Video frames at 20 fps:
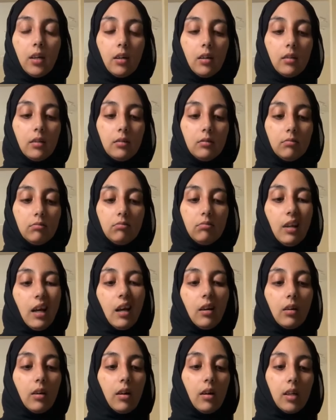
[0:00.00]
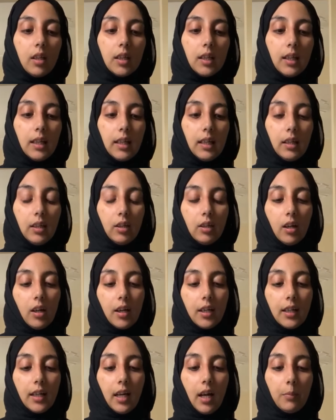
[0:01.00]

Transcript: on how garlicky you like it.